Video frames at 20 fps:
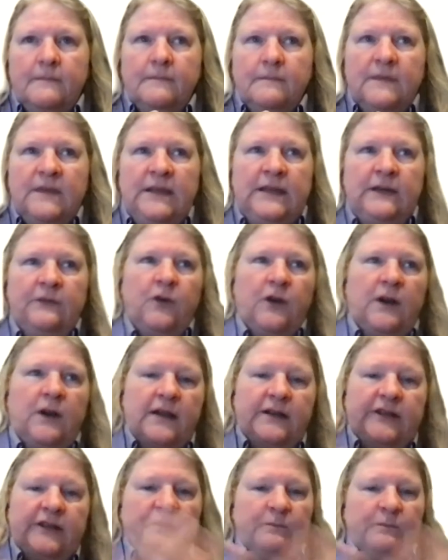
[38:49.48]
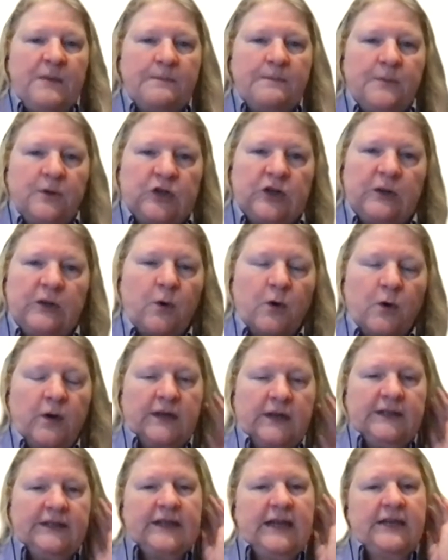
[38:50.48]
different kinds of membership
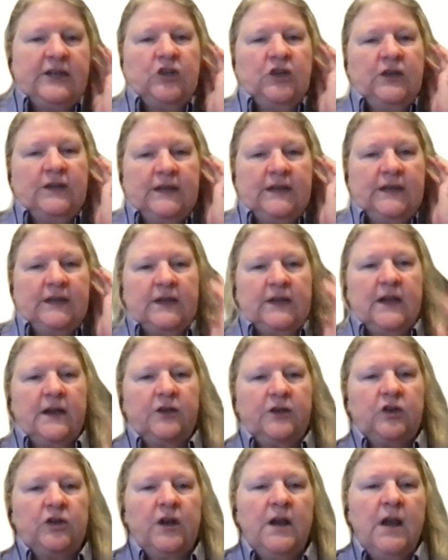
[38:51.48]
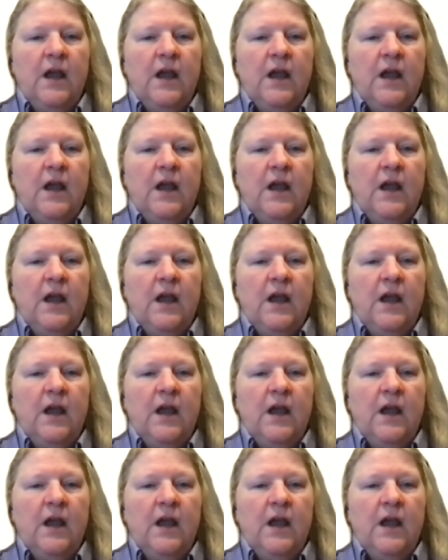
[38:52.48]
organizations and such,